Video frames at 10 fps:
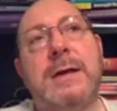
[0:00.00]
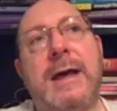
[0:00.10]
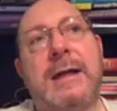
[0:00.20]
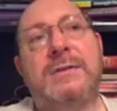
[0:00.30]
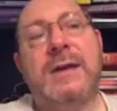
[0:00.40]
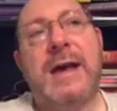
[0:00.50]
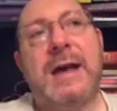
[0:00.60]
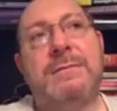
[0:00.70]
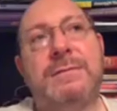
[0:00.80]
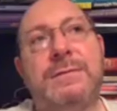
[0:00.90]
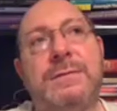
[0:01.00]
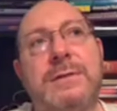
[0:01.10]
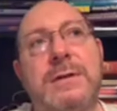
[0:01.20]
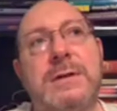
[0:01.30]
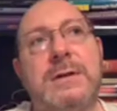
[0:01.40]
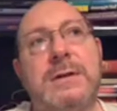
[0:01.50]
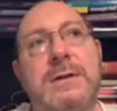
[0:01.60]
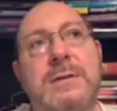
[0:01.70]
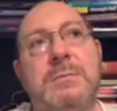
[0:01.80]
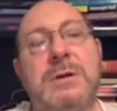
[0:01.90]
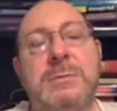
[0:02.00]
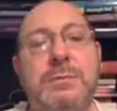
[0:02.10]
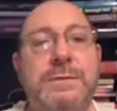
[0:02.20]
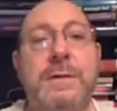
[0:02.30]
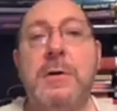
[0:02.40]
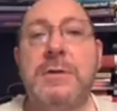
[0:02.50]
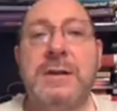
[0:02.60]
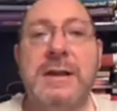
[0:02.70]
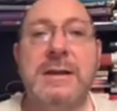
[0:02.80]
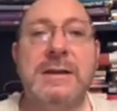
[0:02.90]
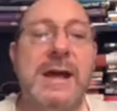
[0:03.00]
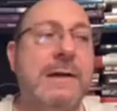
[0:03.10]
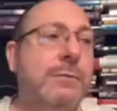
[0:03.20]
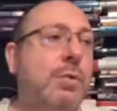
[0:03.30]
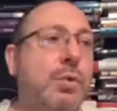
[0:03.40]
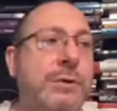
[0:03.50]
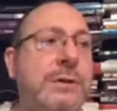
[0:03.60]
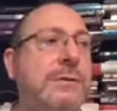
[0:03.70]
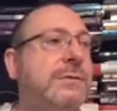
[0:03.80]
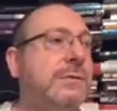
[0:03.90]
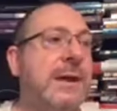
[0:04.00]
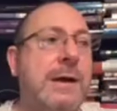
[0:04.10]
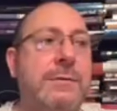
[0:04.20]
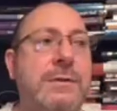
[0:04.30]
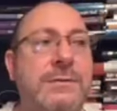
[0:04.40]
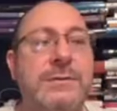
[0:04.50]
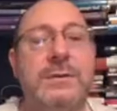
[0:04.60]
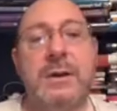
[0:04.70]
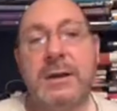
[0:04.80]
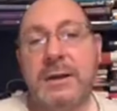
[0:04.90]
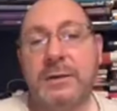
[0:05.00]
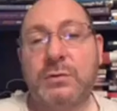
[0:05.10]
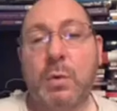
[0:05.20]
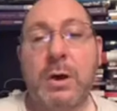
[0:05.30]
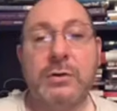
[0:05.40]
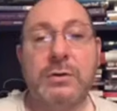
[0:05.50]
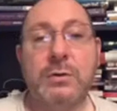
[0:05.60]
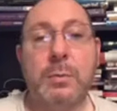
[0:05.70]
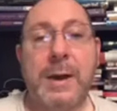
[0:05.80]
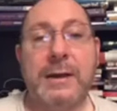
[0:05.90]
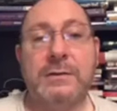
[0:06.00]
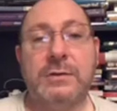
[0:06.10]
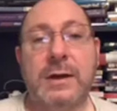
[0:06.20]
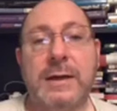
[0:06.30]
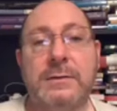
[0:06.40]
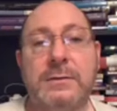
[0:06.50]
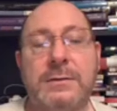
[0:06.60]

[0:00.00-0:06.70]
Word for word: and to have people phoning in and have an audience and have, it's, it's quite a good little package I had.